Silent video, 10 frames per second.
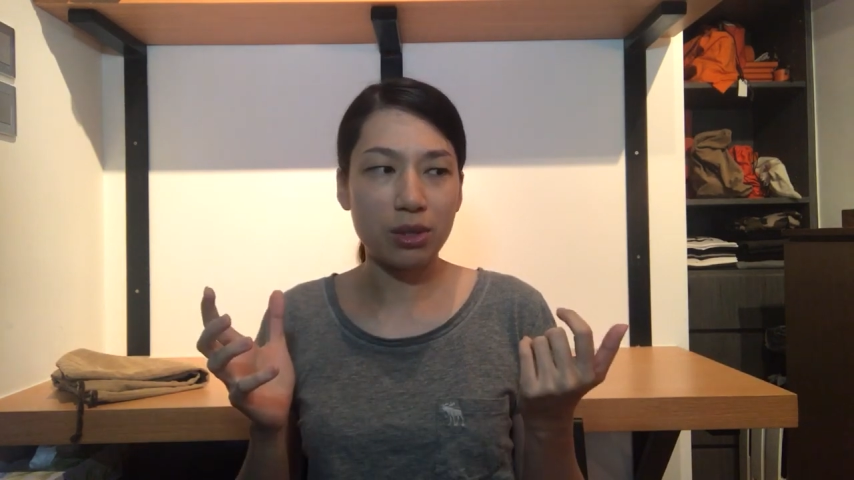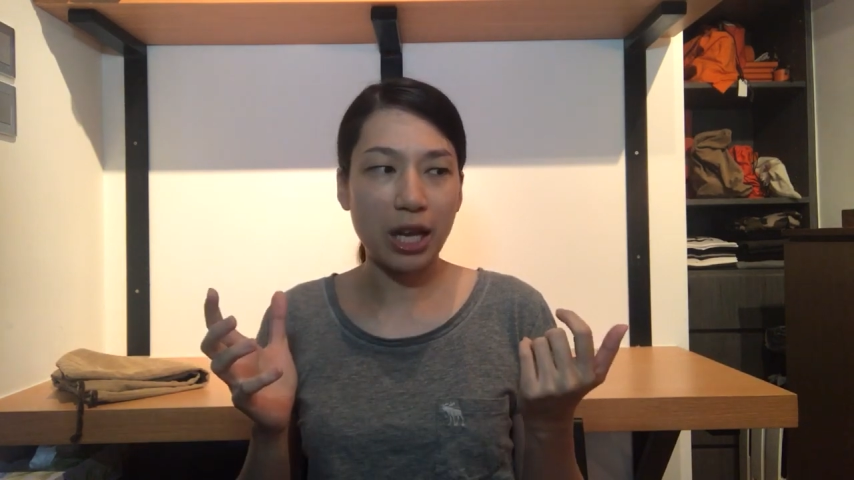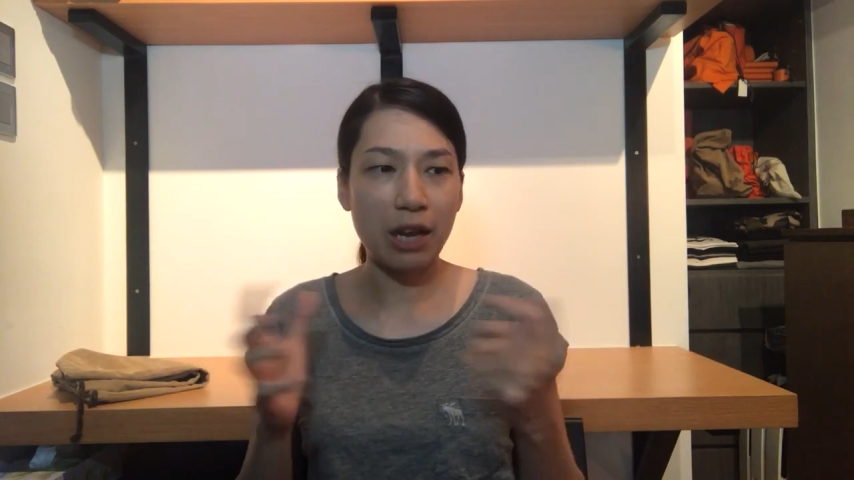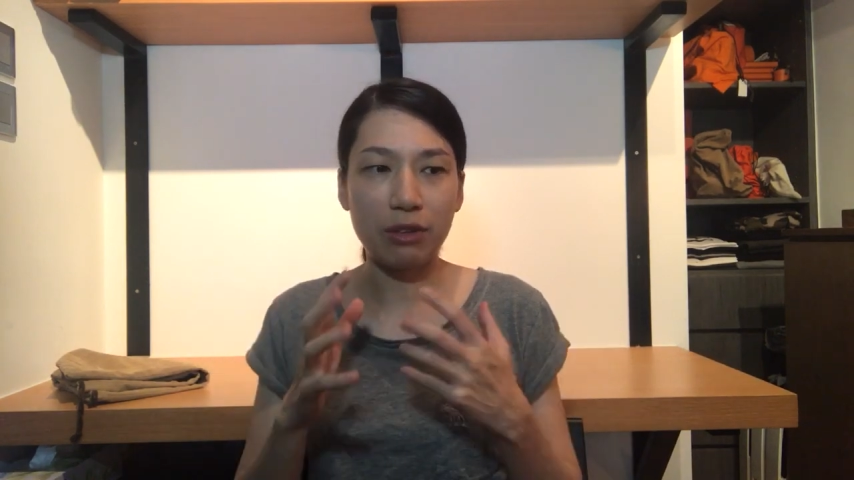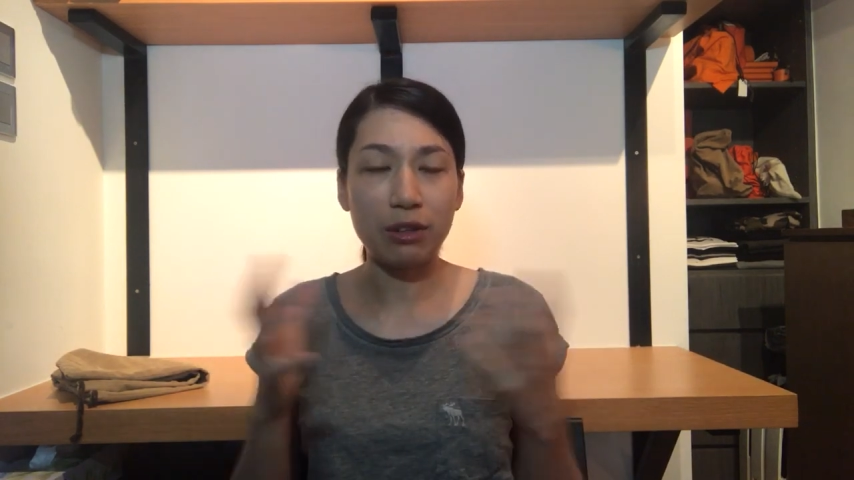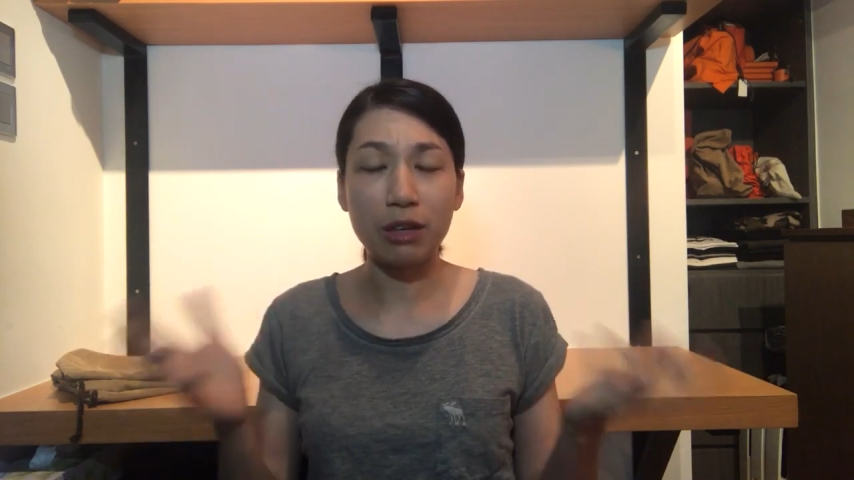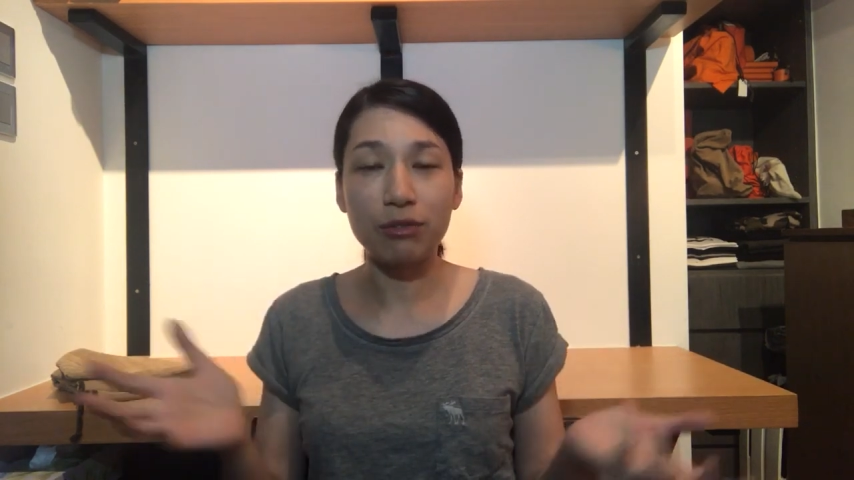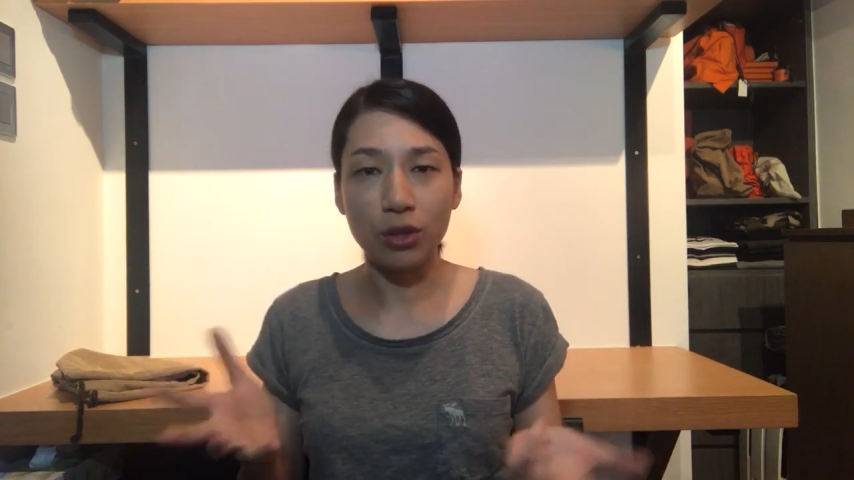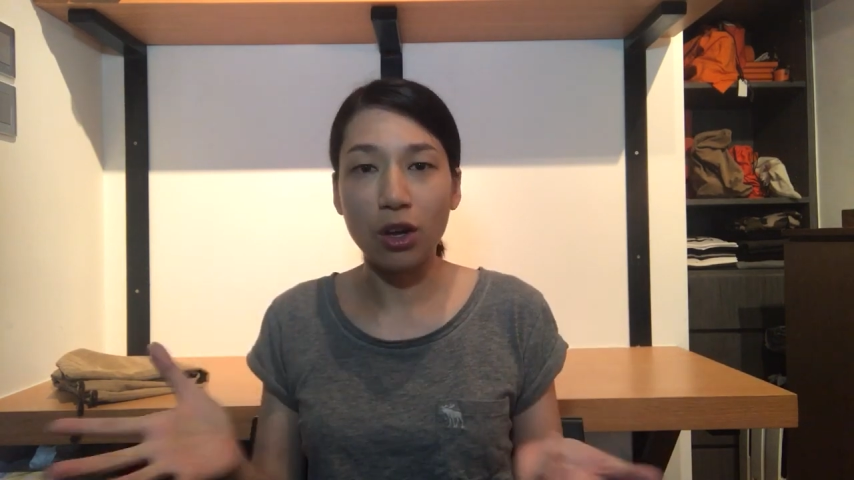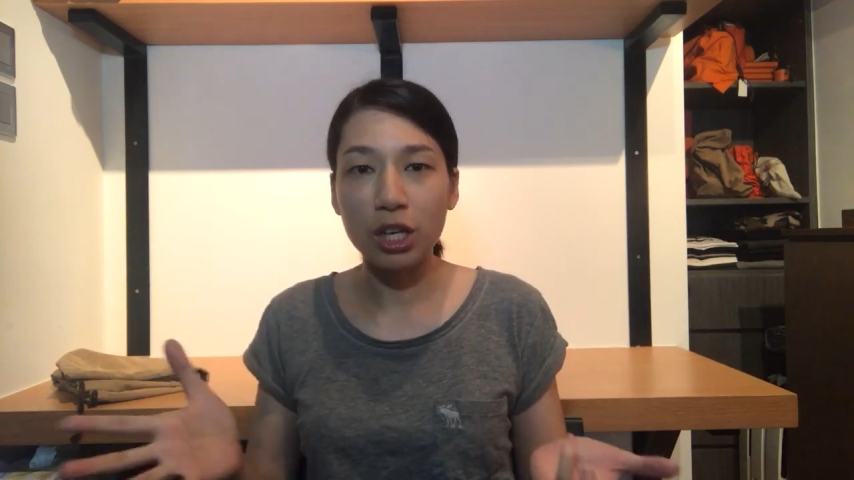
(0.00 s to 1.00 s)
have
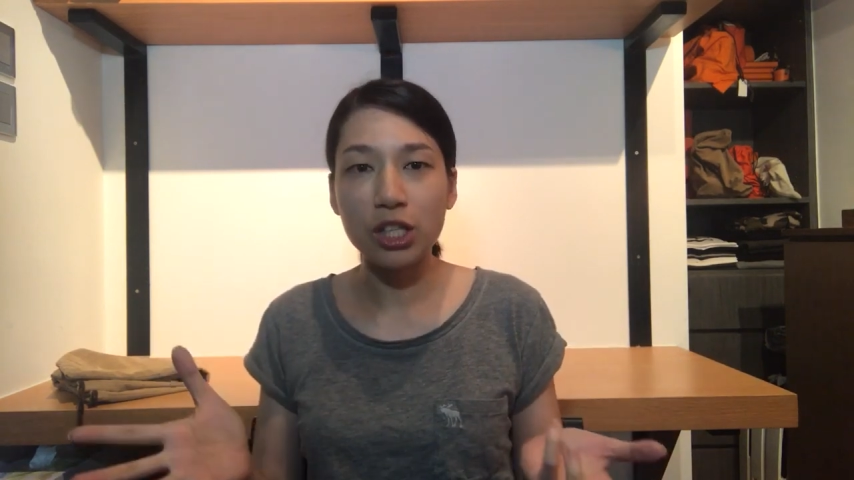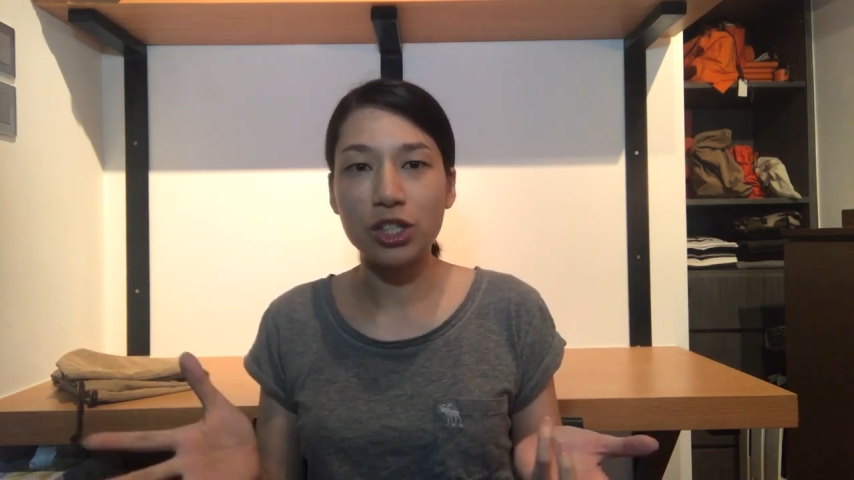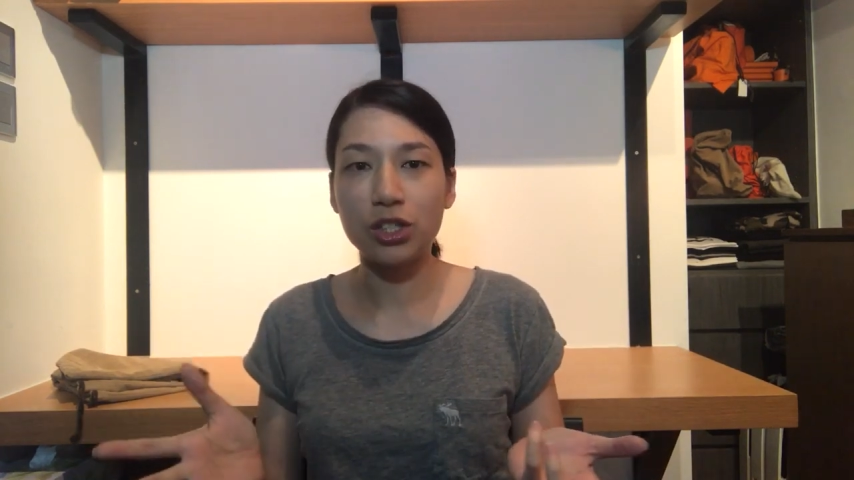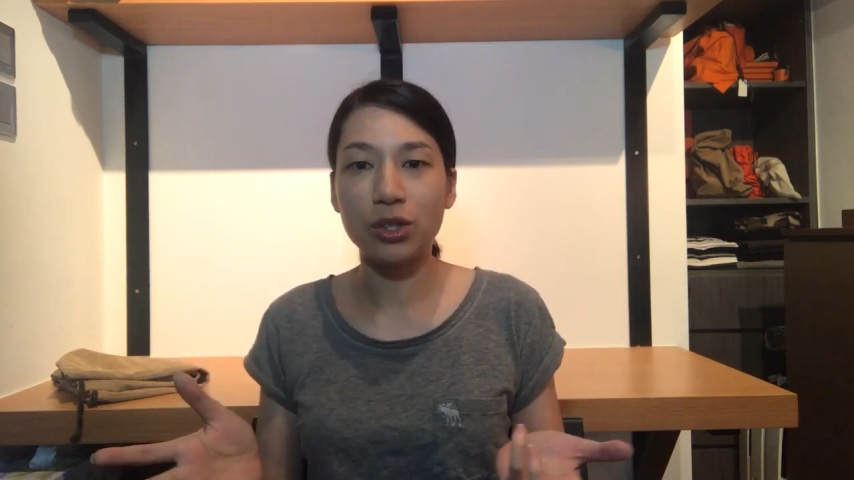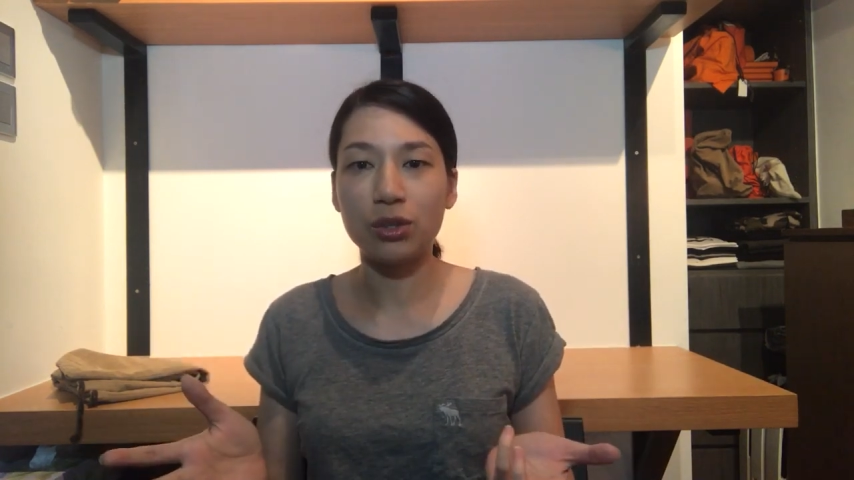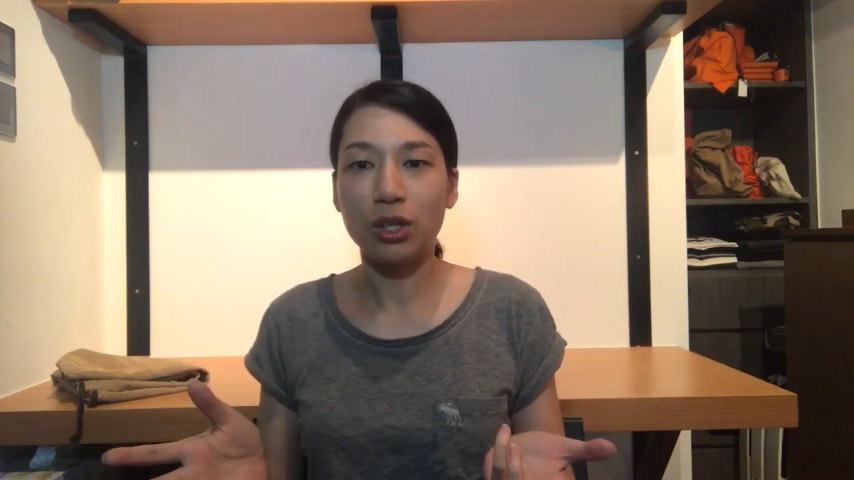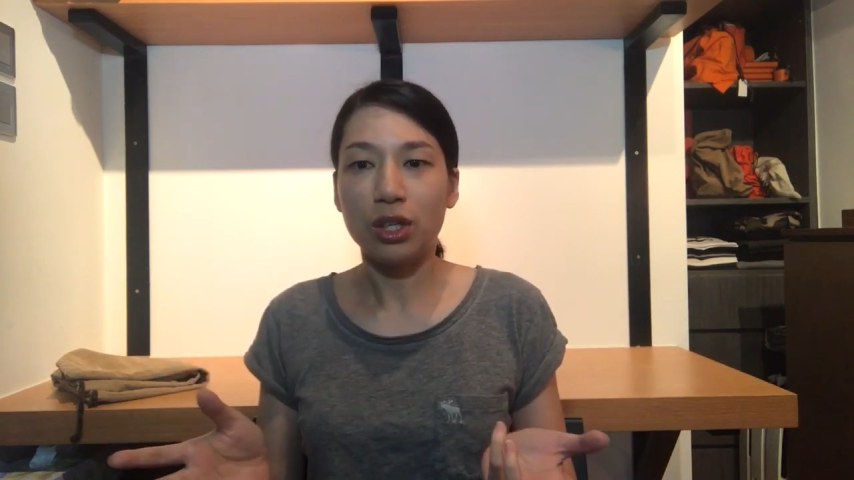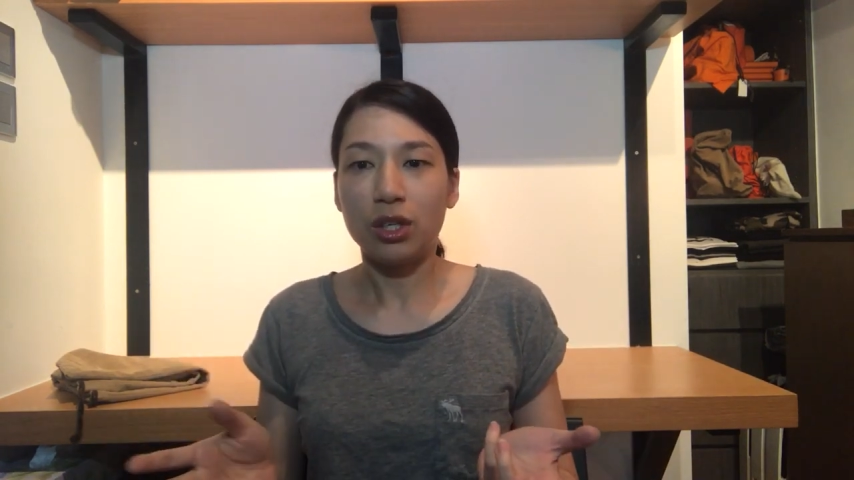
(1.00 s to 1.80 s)
enough knowledge to